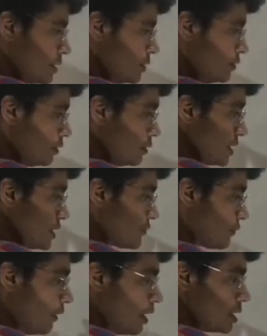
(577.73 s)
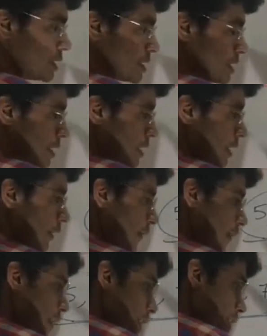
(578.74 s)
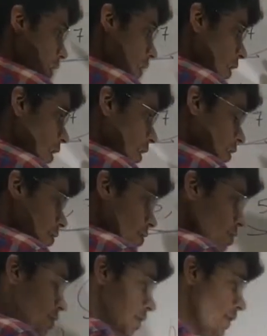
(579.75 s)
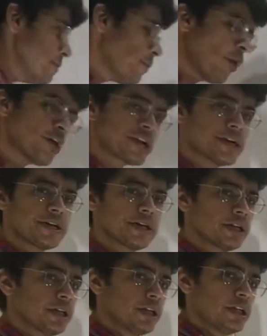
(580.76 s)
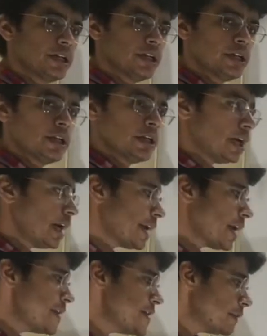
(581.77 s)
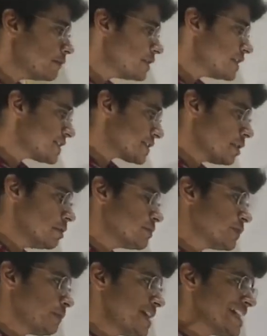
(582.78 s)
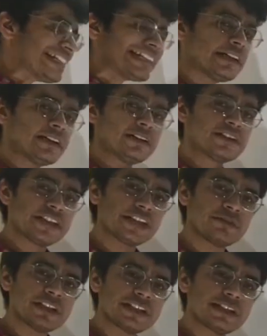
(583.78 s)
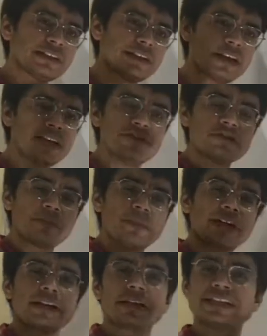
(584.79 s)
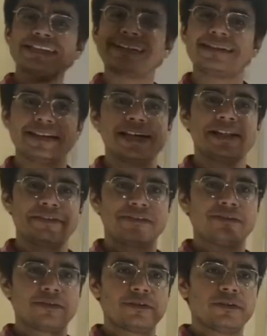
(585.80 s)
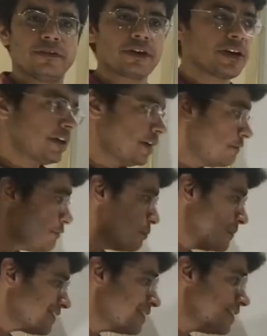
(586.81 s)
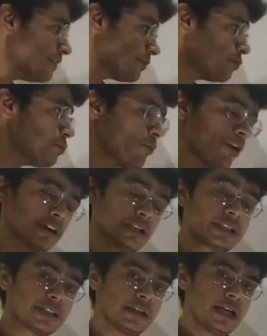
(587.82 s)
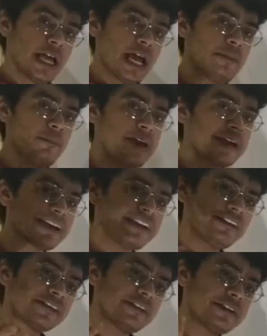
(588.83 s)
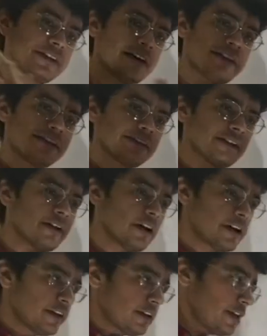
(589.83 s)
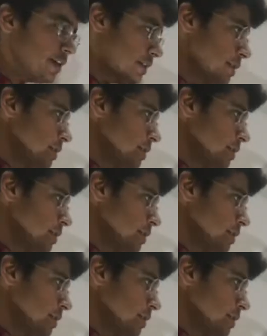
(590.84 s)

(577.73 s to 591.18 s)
You know, these words, they are important. Write down these terms, patterning and sequencing, then you can make any sentence. Okay, if you miss these two words and make any sentence regarding, like,